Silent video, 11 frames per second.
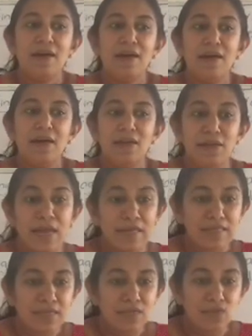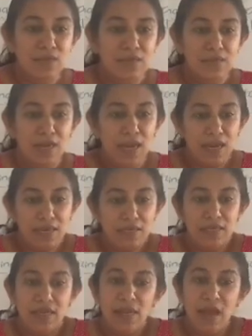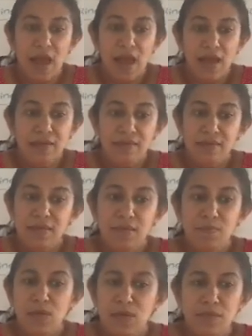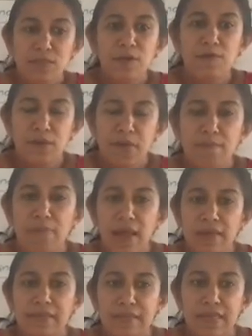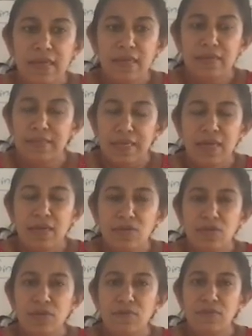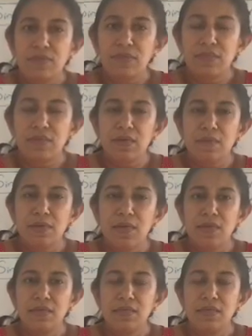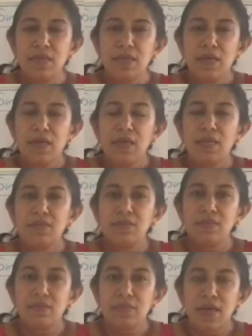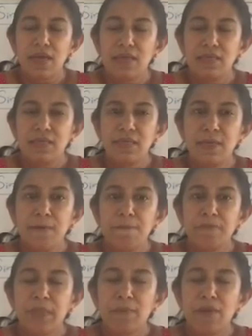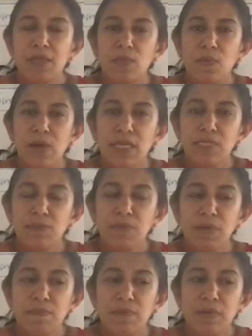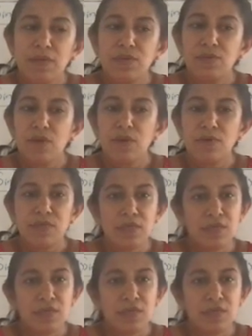in 1928, and because of her black skin she was discriminated in the society by the white people throughout her